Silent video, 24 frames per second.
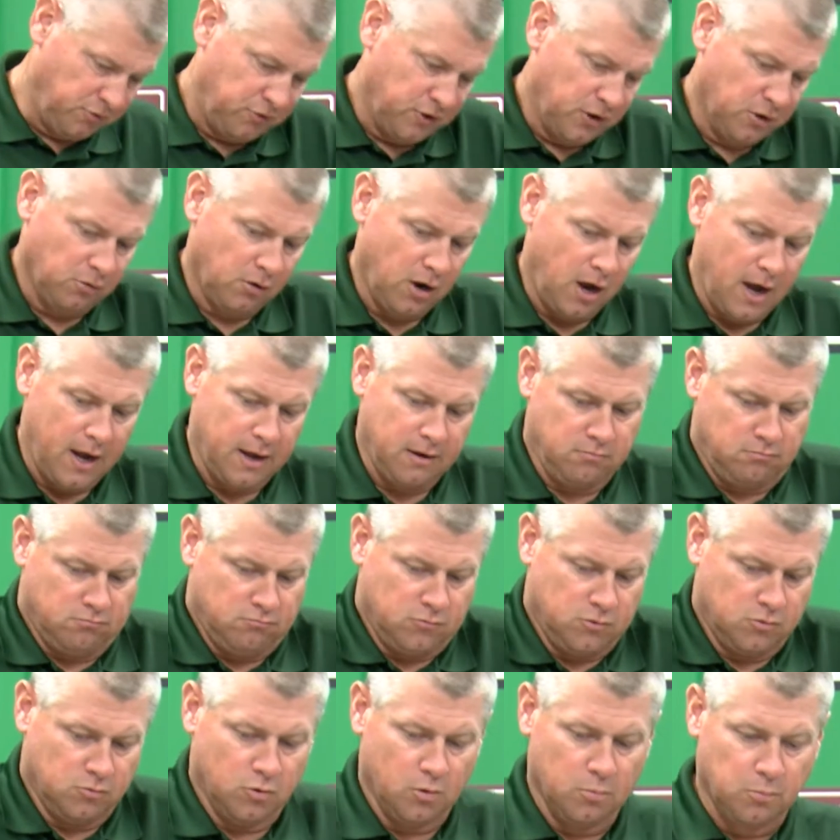fit right,
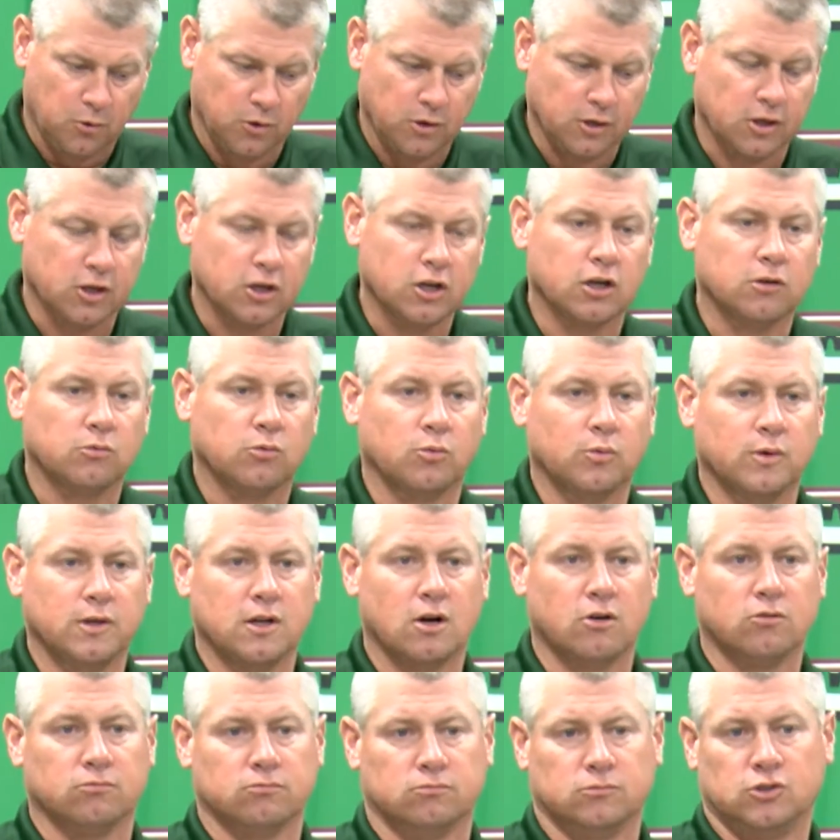when we're pretty good, when we
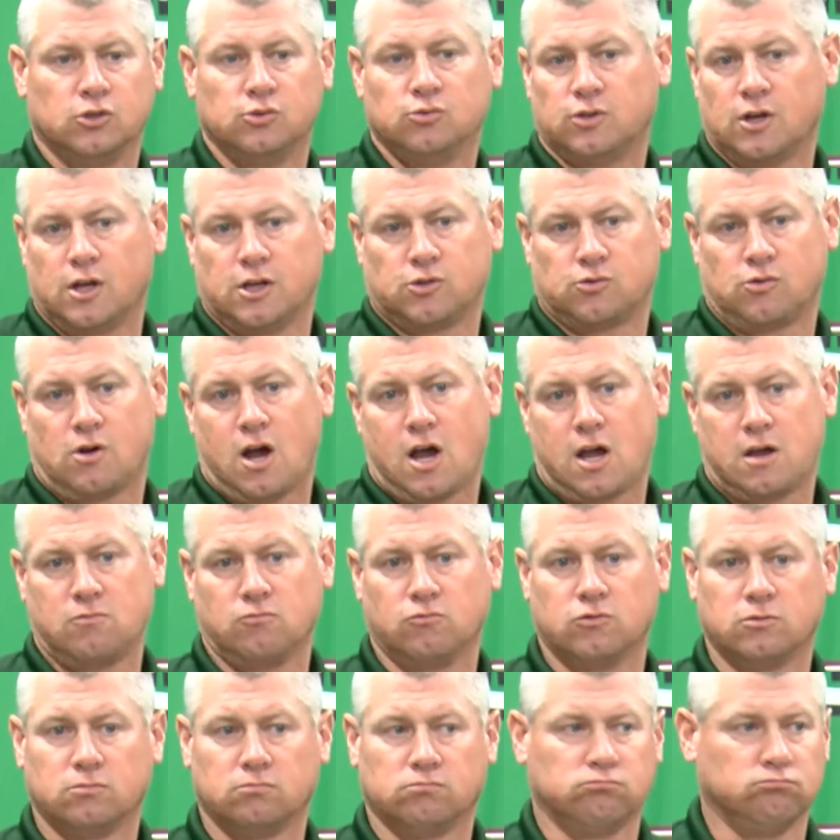don't do things right,
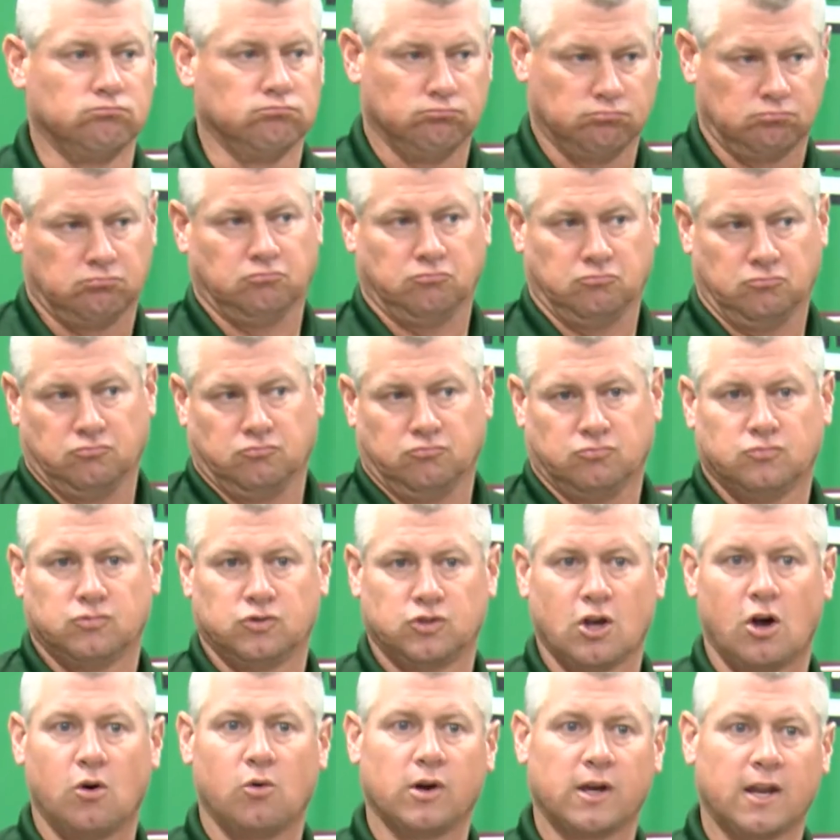we're
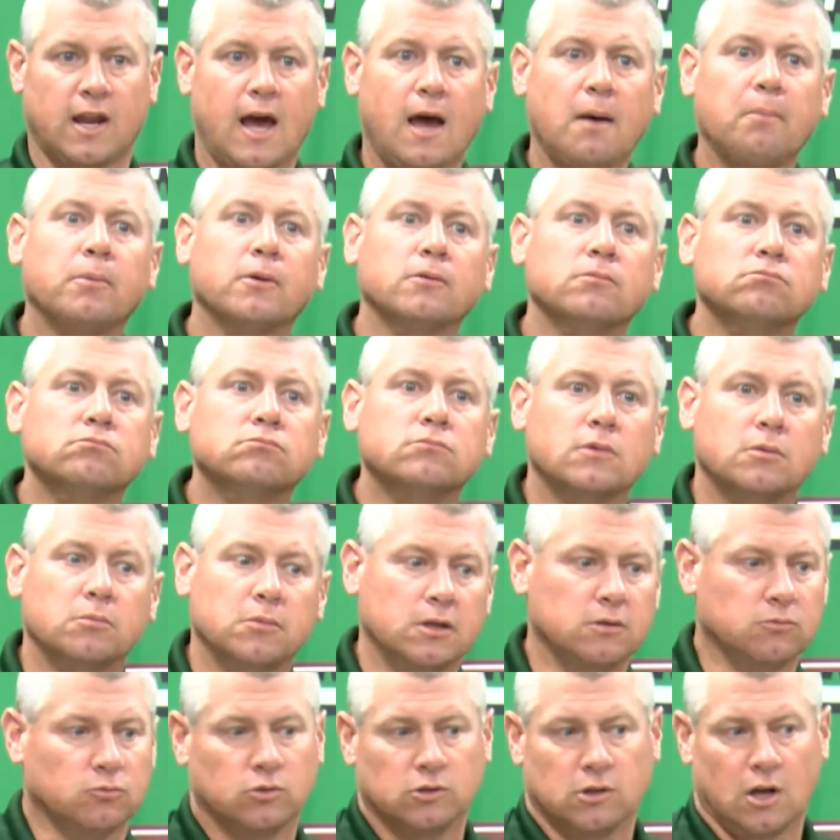saw what can happen. I
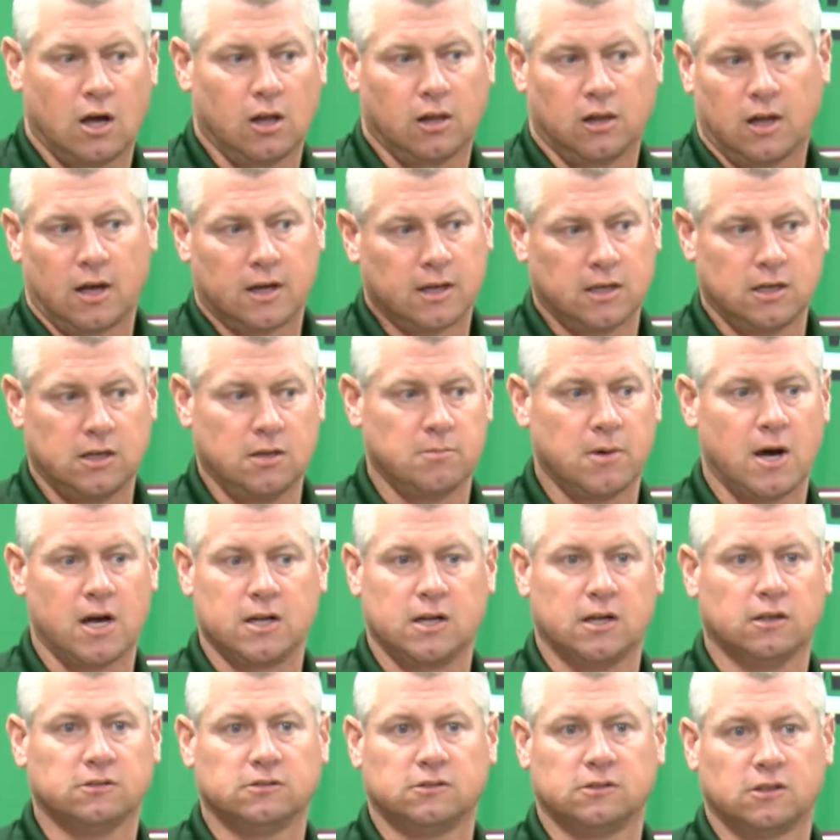mean, we're not like
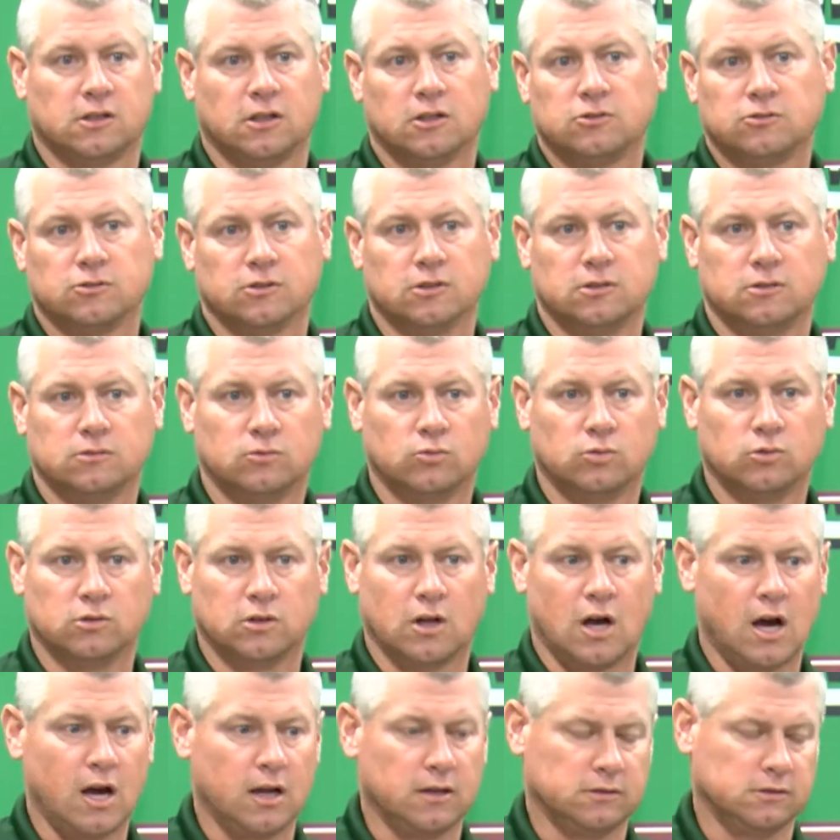anybody else in the country. We're
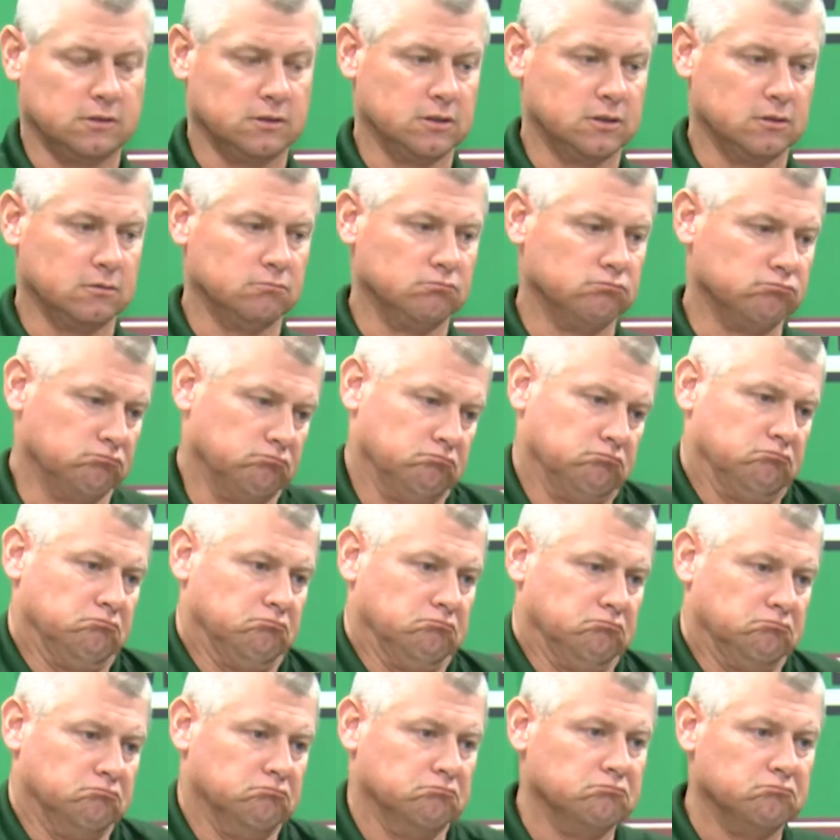not
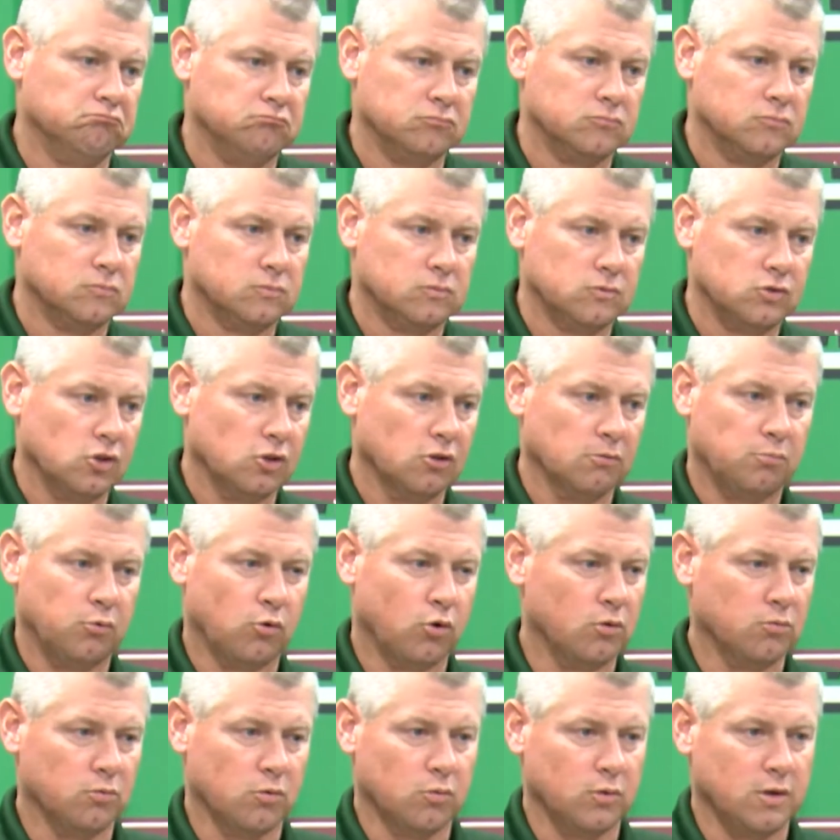to the
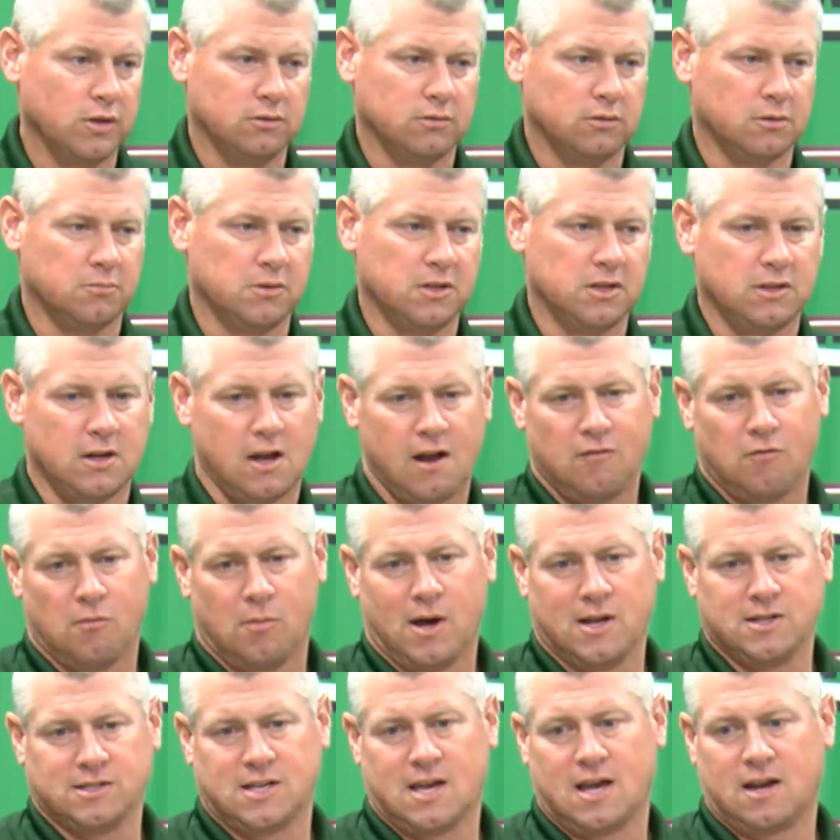point where
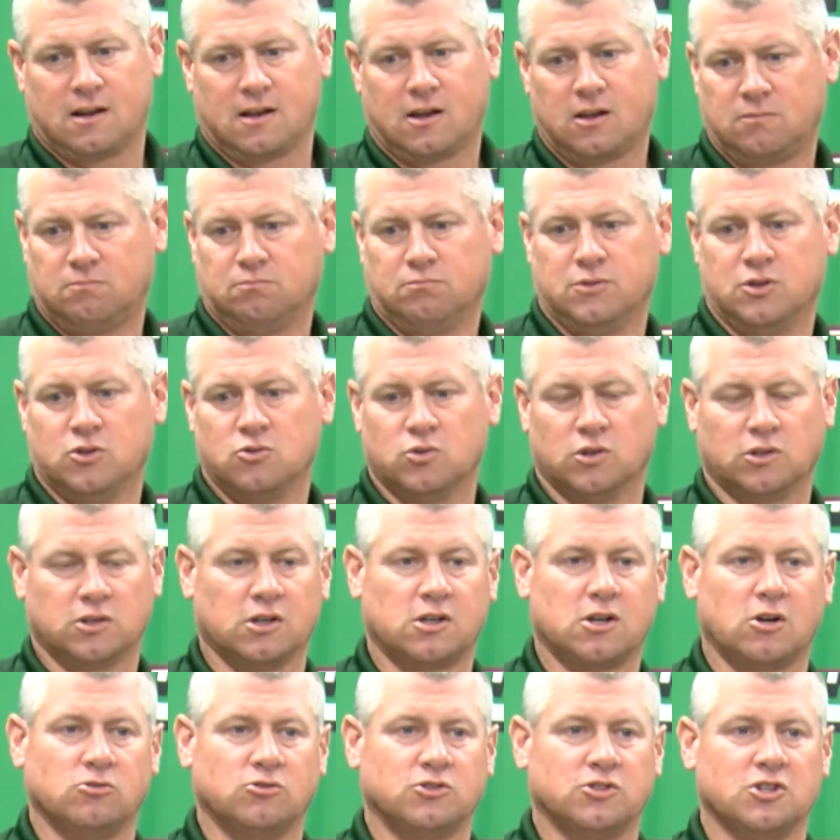everybody's got to do what they're
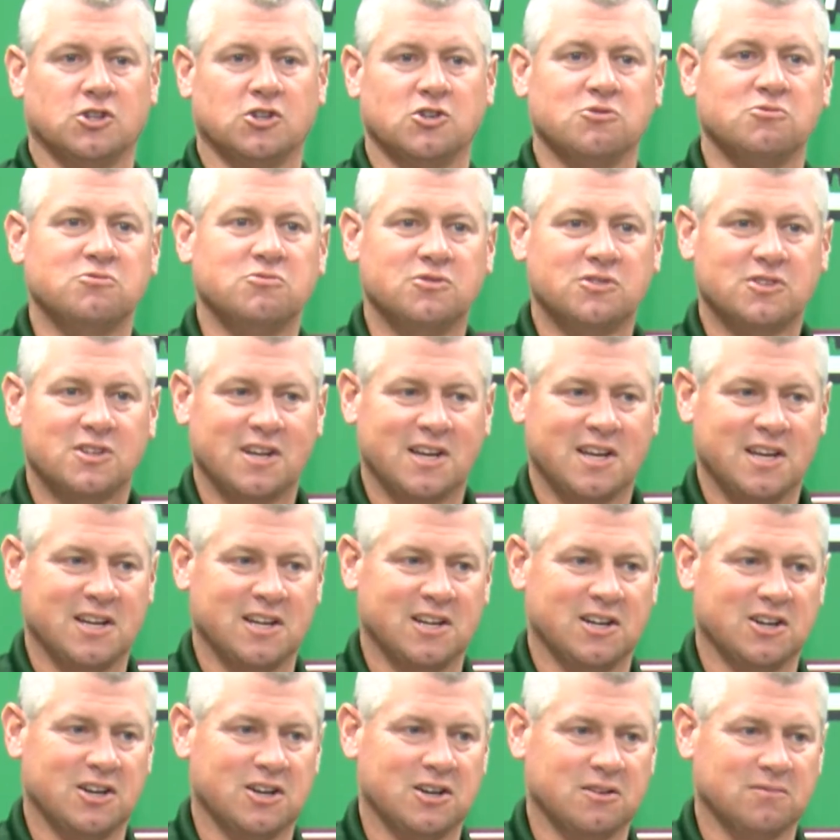coached to do,
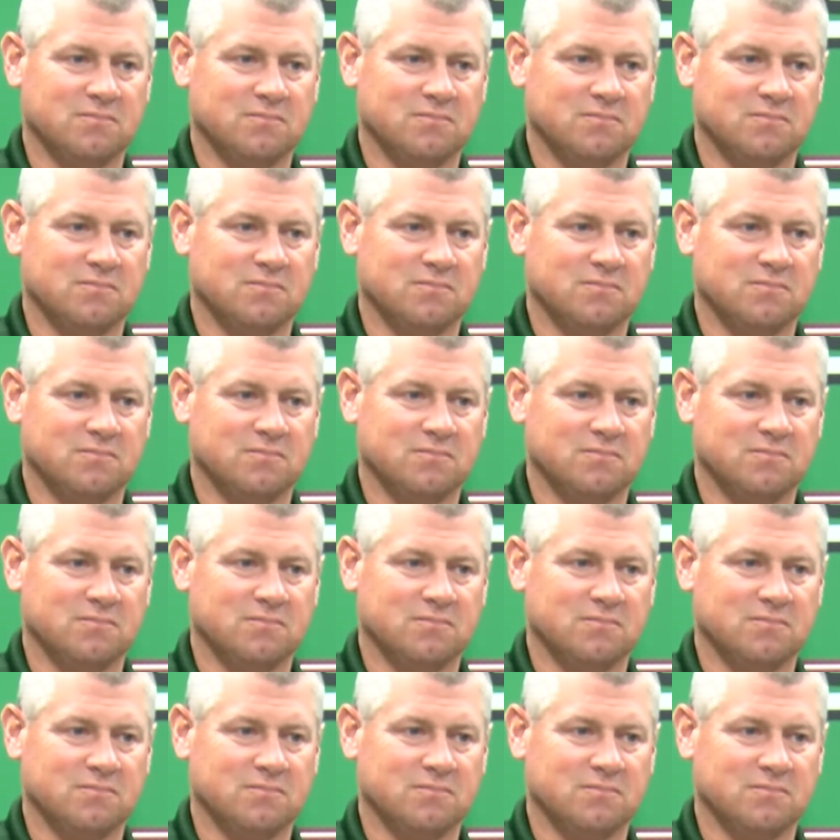and